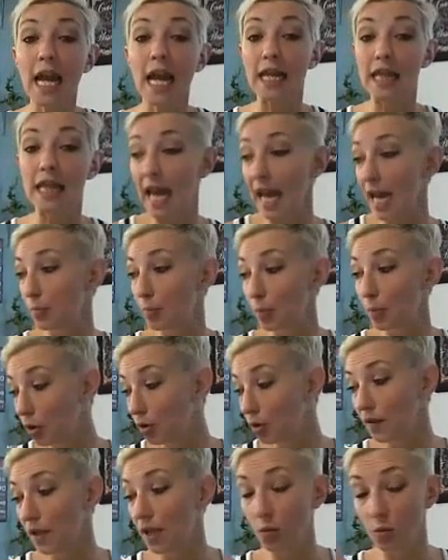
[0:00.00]
They
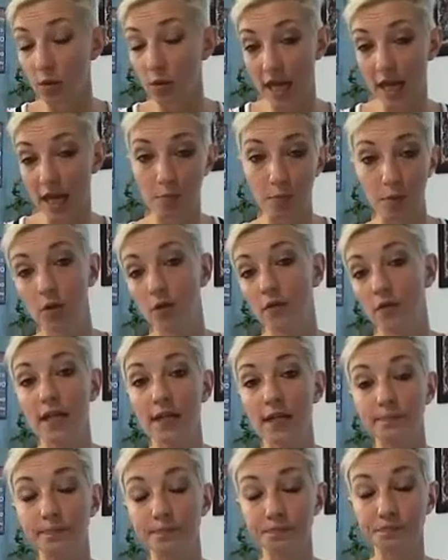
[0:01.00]
approve it. When they approve
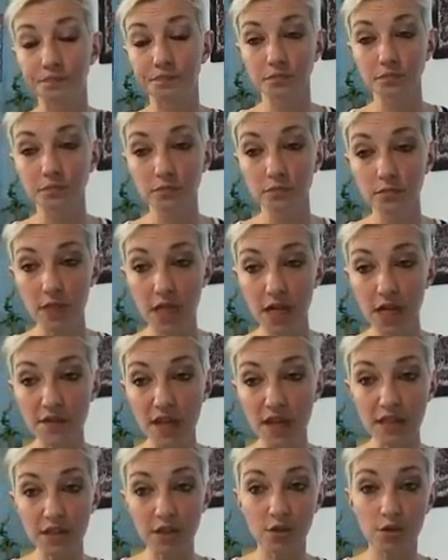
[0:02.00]
it, if
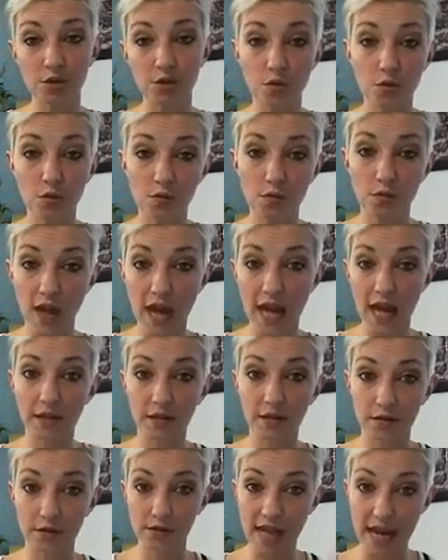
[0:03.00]
they do,
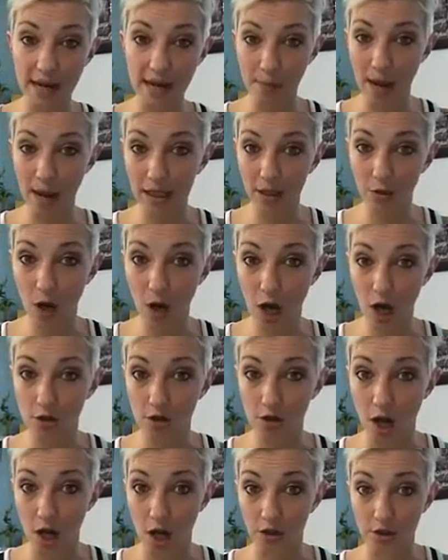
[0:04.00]
then they pay you
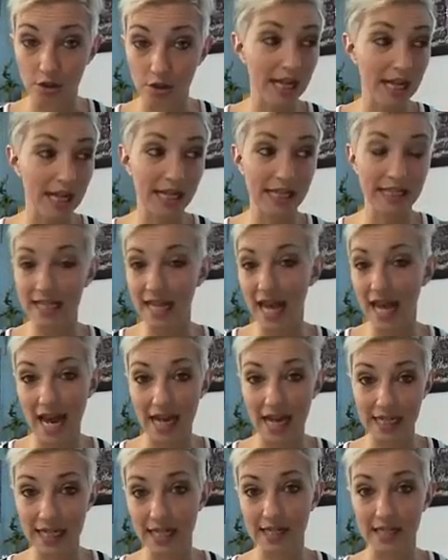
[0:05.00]
$100. It's that
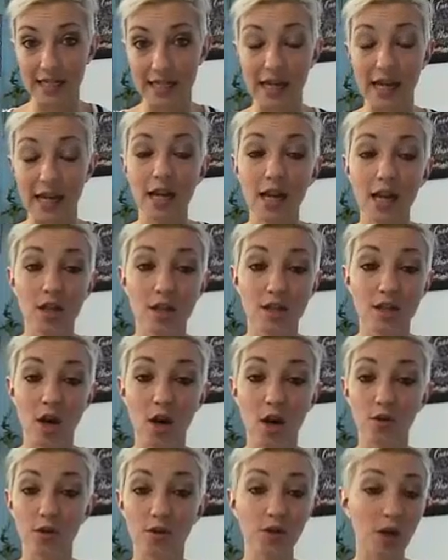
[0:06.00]
easy.
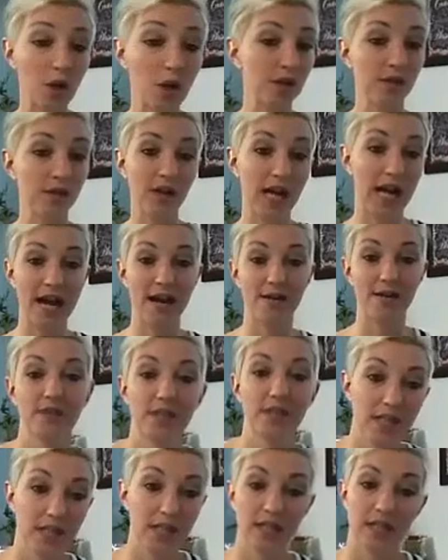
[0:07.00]
So you don't even have to
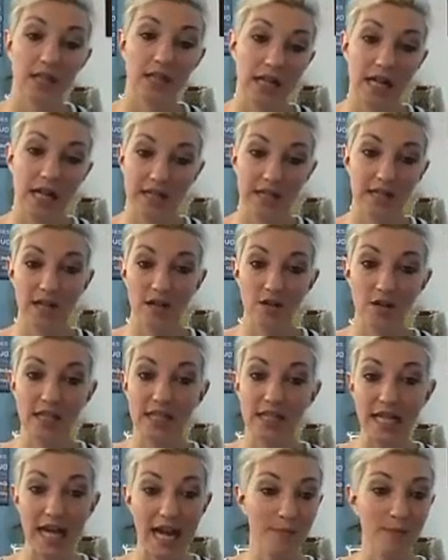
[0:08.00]
necessarily
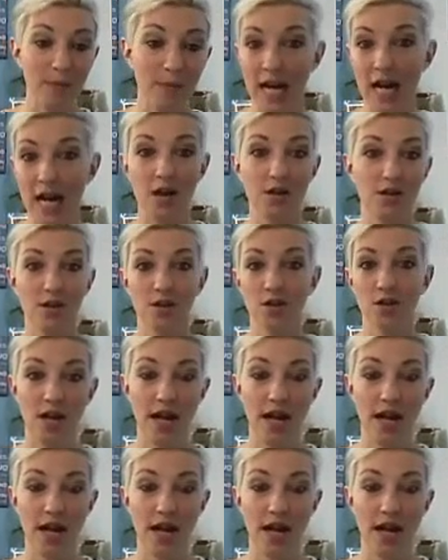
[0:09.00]
type it out. You don't